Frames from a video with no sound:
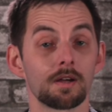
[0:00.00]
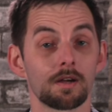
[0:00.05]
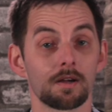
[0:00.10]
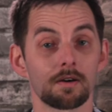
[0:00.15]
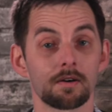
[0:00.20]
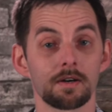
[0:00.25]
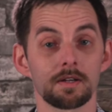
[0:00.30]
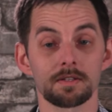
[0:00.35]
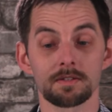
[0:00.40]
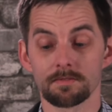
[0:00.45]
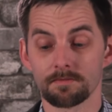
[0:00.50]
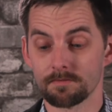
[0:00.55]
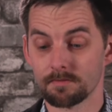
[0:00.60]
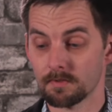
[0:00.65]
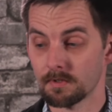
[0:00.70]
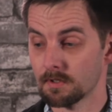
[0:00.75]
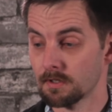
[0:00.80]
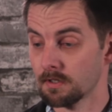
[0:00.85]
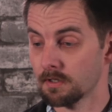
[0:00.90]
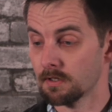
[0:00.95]
All right.
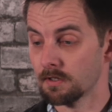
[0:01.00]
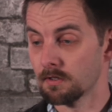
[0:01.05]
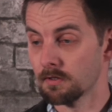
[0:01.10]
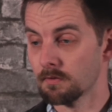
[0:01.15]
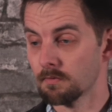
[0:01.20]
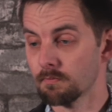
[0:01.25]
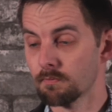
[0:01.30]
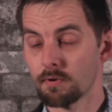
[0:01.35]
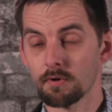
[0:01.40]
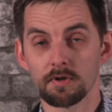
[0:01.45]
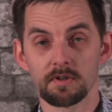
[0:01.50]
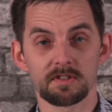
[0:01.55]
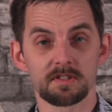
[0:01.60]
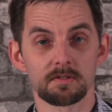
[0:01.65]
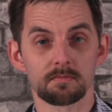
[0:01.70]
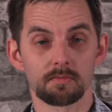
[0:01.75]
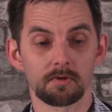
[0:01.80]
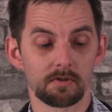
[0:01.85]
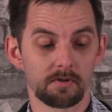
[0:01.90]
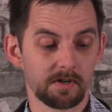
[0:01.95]
Pretty
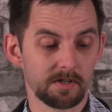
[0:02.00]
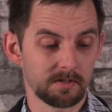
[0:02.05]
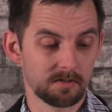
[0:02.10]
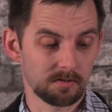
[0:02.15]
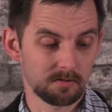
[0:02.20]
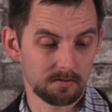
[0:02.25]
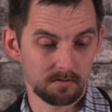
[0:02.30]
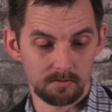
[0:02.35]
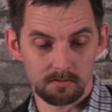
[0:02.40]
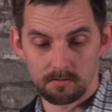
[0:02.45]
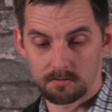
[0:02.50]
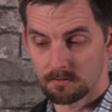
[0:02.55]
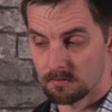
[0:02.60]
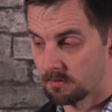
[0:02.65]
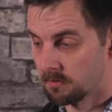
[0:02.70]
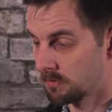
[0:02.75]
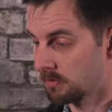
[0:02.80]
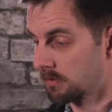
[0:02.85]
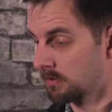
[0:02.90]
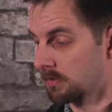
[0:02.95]
simple, right?
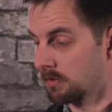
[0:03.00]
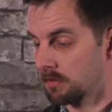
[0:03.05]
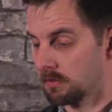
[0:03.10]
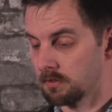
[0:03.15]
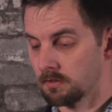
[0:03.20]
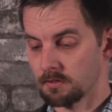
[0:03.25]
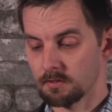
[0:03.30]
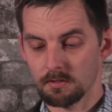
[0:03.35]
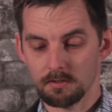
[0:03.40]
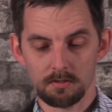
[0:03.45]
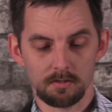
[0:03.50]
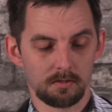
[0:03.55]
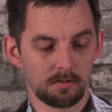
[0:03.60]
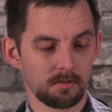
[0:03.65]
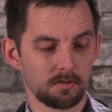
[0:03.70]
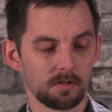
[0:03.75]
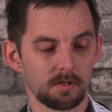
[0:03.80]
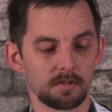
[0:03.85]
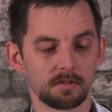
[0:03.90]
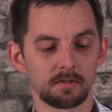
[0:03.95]

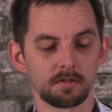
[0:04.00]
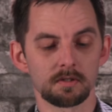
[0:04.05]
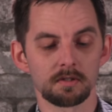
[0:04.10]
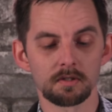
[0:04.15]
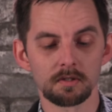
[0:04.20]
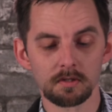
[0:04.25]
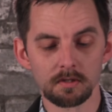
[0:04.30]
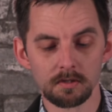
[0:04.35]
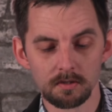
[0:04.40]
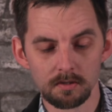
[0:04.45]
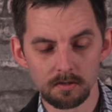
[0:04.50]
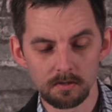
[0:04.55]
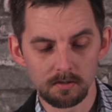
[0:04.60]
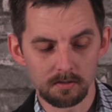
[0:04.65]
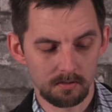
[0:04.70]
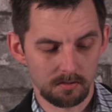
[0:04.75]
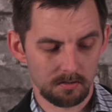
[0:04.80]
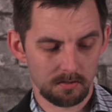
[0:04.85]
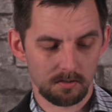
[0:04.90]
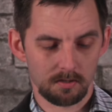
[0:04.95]
Good.
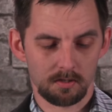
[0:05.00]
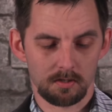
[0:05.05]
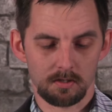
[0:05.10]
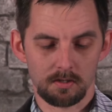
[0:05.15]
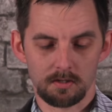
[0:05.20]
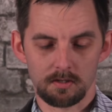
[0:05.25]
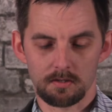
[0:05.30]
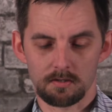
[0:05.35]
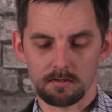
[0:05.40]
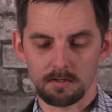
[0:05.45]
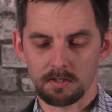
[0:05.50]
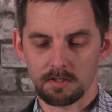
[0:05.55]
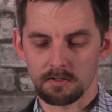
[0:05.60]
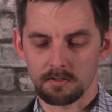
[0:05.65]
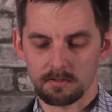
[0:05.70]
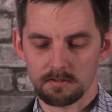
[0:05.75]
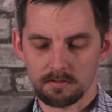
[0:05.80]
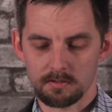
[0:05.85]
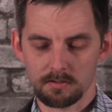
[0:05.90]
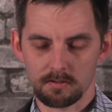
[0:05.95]
Alright,
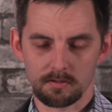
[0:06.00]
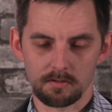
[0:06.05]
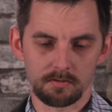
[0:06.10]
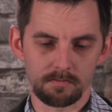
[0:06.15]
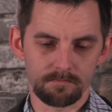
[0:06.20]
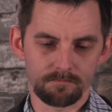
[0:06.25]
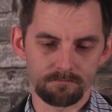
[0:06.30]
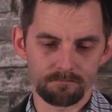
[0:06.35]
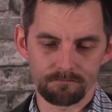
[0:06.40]
so